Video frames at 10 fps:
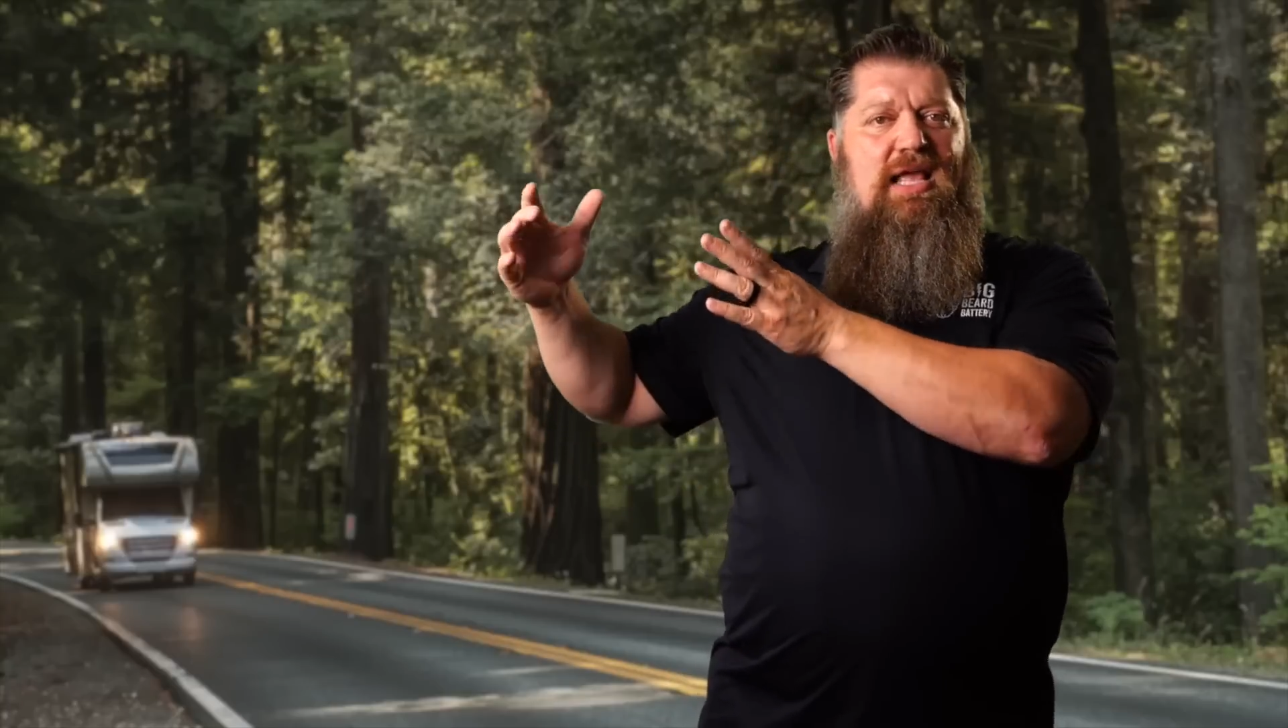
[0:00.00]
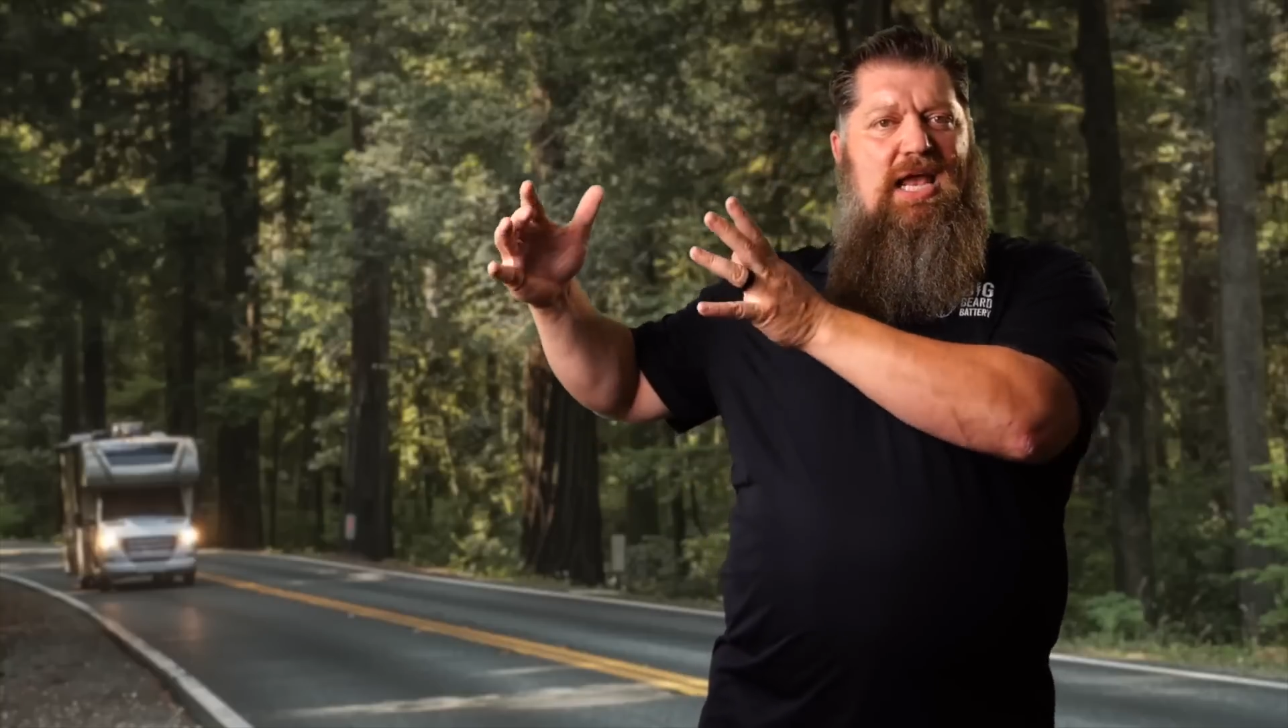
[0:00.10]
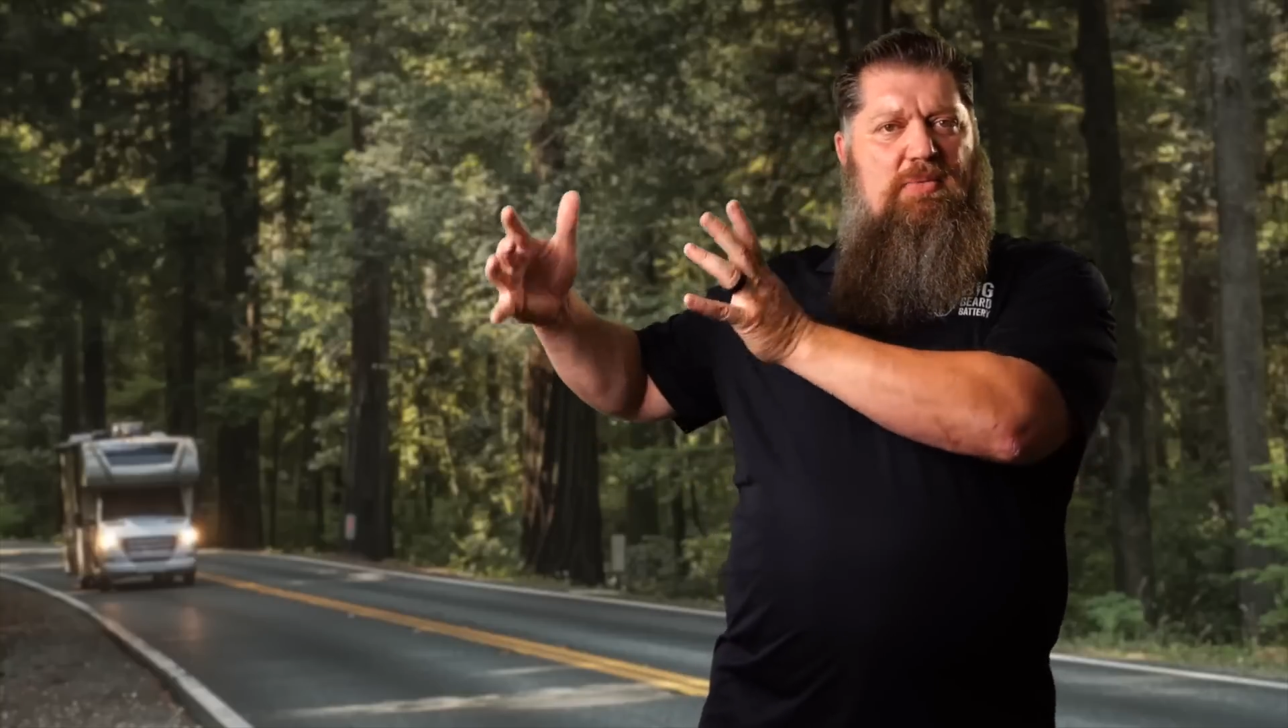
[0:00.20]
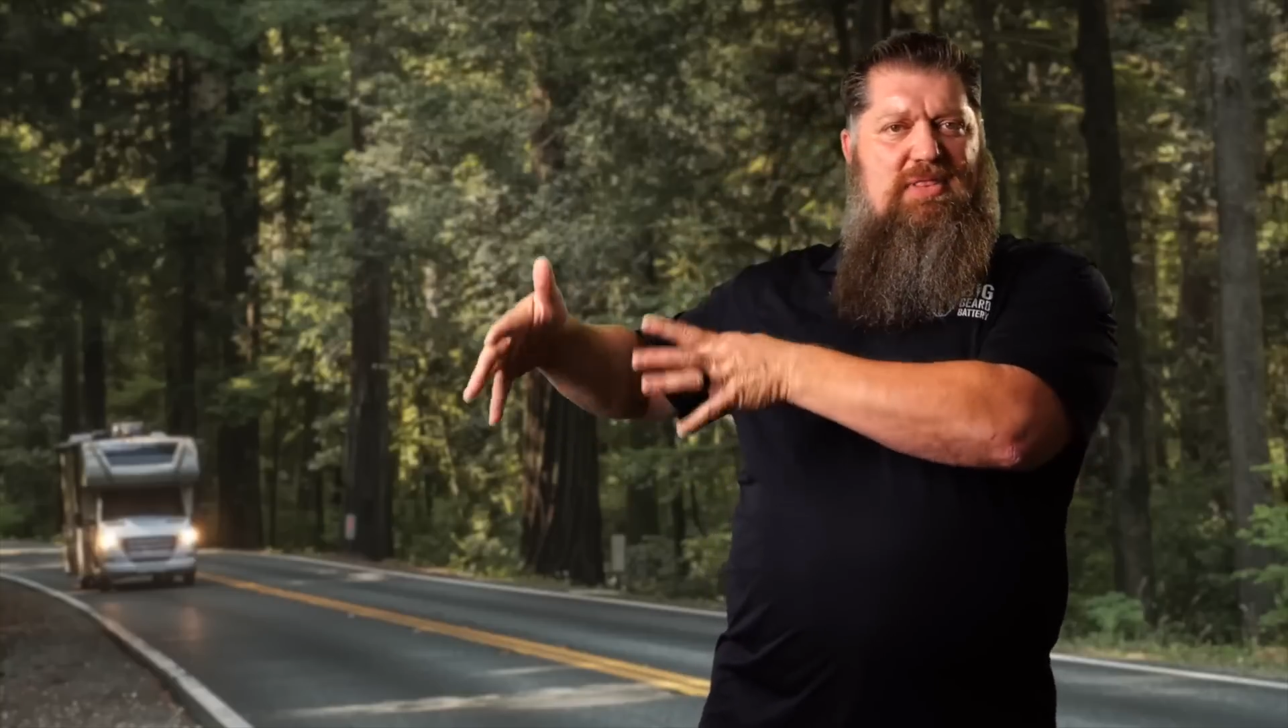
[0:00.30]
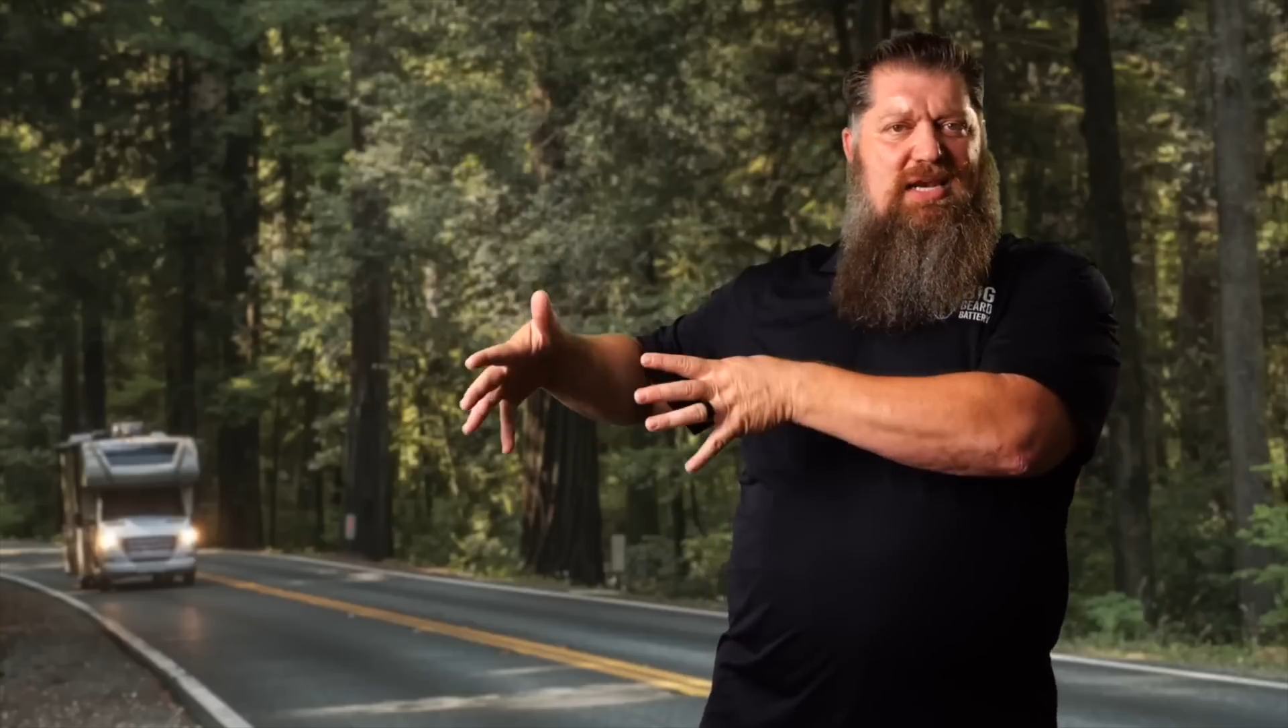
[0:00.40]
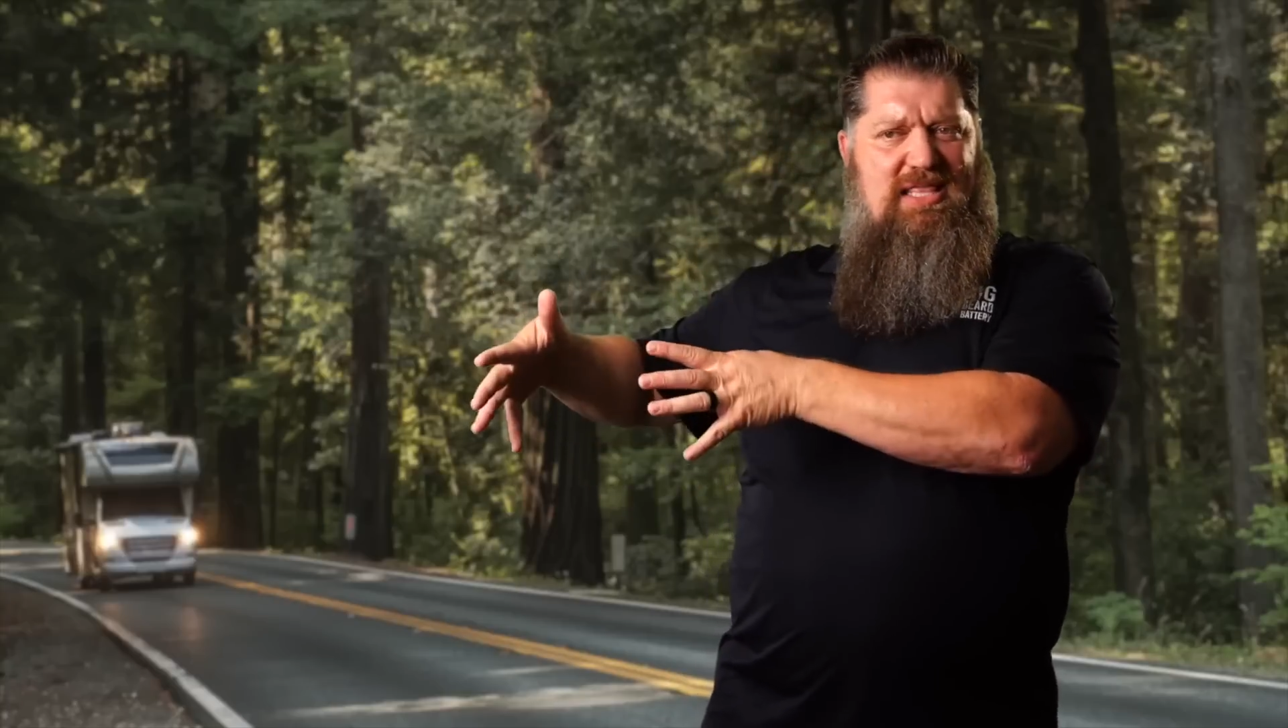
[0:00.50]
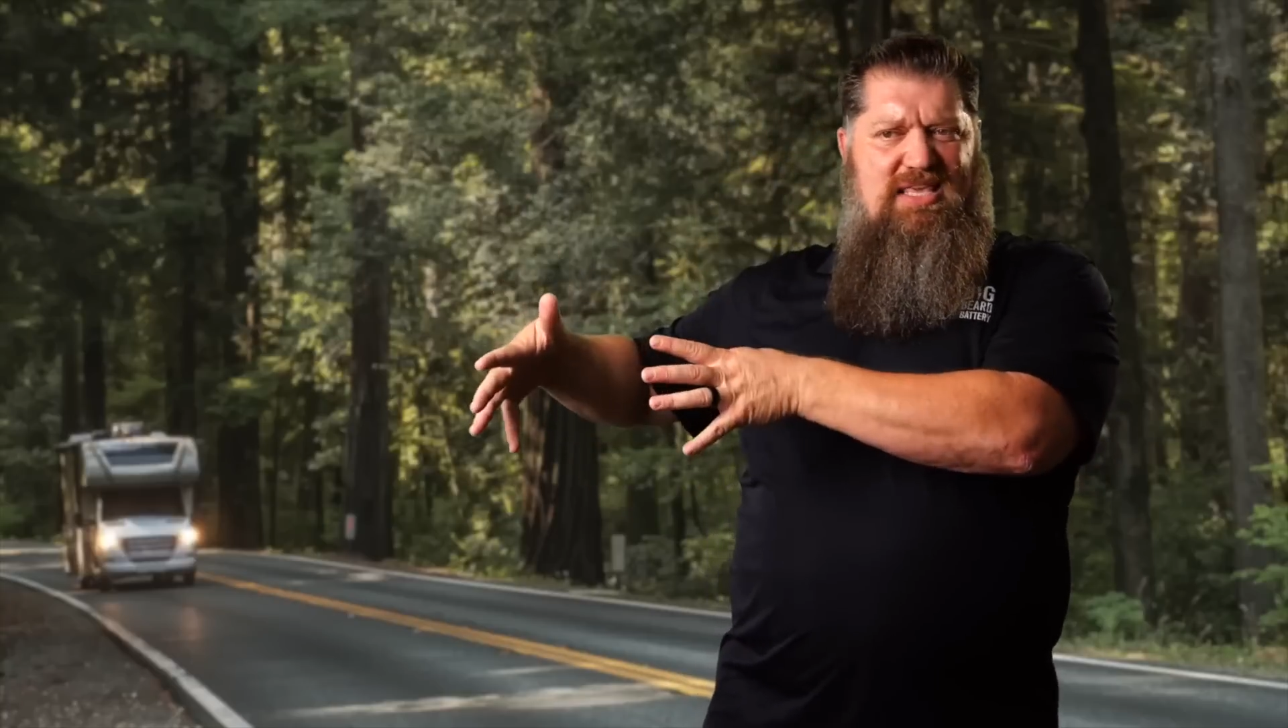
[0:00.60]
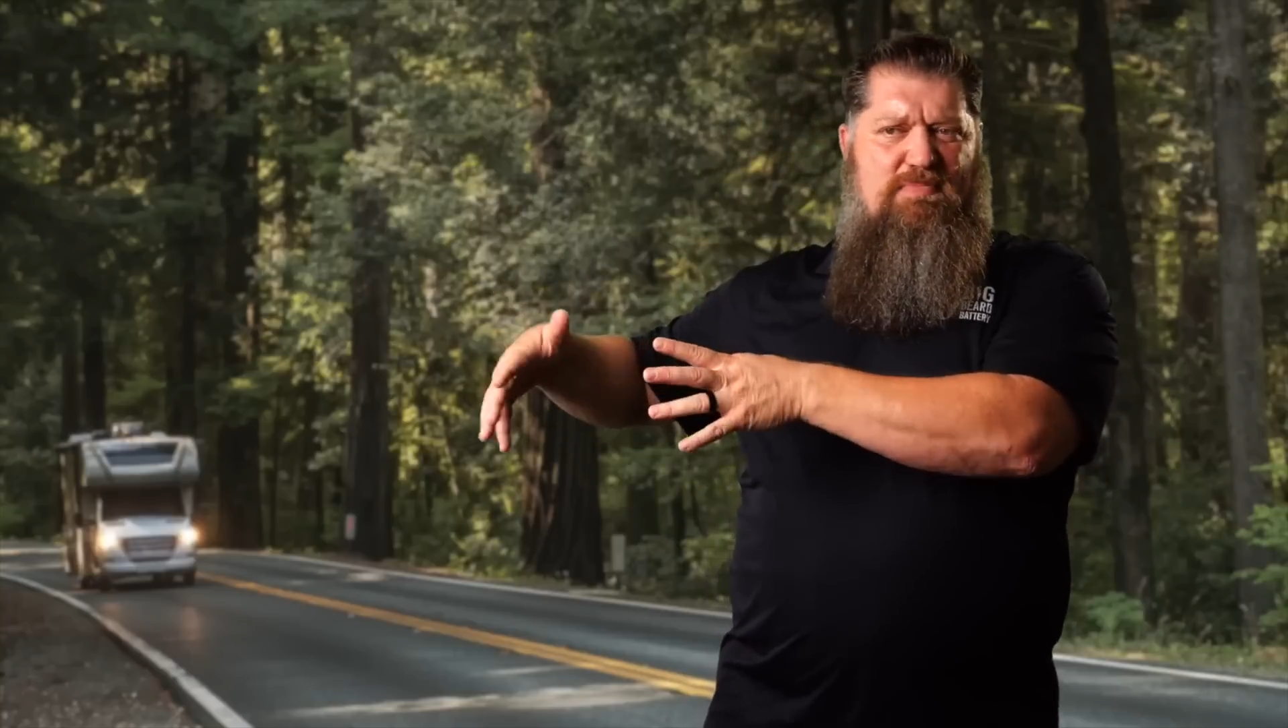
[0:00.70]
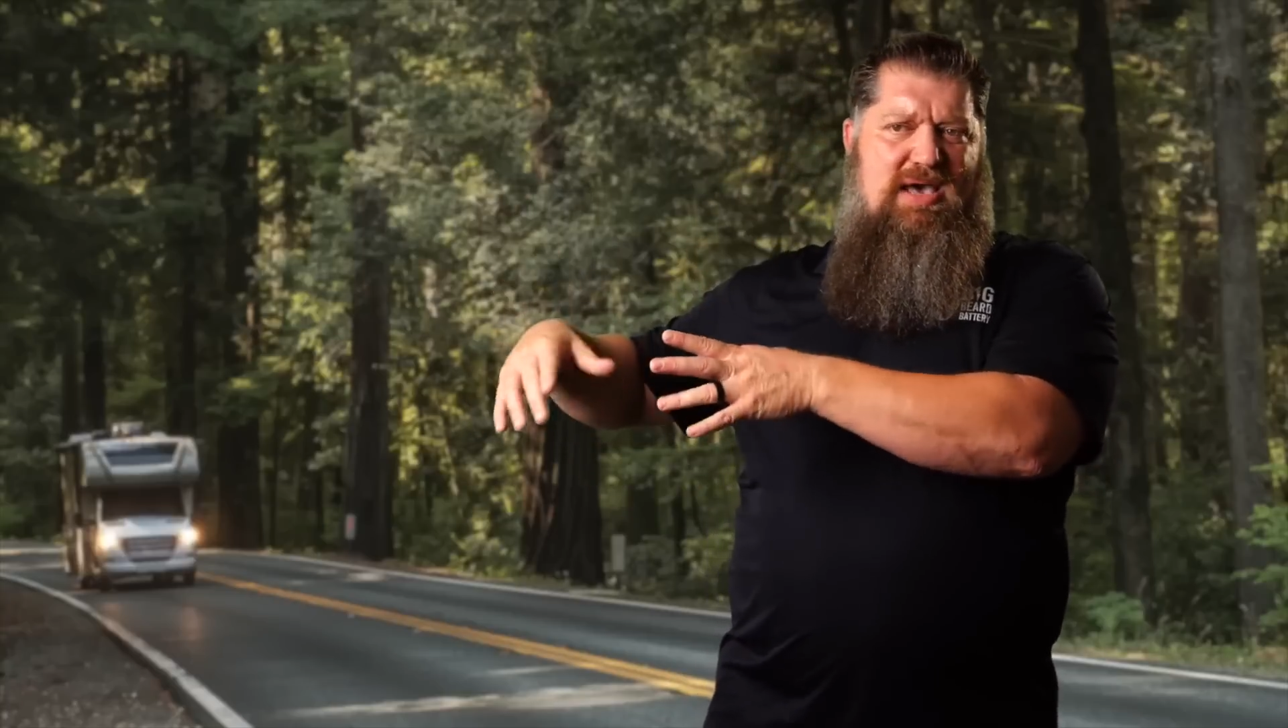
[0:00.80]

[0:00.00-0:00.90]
And with lithium